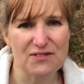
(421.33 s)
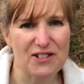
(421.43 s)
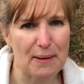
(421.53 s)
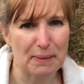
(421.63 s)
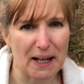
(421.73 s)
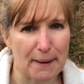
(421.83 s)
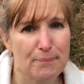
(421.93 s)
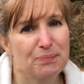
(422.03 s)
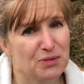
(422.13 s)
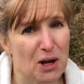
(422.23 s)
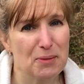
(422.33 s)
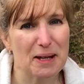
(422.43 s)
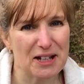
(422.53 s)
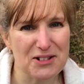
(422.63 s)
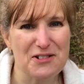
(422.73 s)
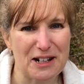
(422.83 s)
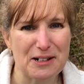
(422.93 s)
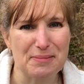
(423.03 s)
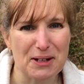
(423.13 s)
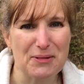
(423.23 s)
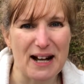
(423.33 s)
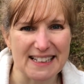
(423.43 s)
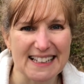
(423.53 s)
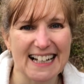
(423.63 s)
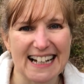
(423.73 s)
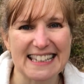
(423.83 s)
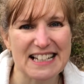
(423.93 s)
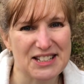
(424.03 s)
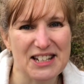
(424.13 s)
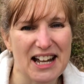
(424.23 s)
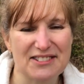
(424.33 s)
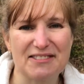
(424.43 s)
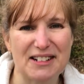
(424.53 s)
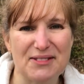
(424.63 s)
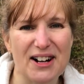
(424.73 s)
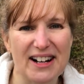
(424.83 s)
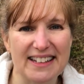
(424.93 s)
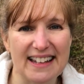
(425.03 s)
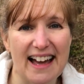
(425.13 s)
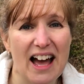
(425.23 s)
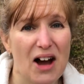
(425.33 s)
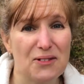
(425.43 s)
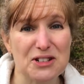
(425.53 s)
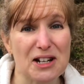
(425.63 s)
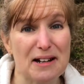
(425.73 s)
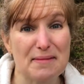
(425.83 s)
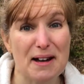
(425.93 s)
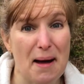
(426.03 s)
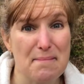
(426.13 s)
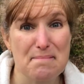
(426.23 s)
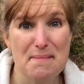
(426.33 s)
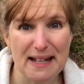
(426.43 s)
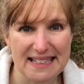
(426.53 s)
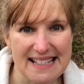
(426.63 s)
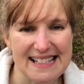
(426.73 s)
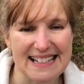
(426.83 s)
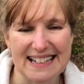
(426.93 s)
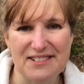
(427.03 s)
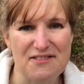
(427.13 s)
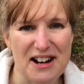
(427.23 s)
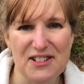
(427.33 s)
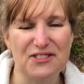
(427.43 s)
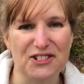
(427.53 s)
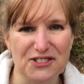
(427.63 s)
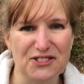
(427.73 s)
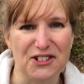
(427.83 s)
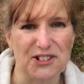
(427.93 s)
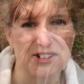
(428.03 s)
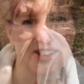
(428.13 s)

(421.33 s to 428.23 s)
family know me incredibly well, and that's generally what I get, which I'm immensely grateful for.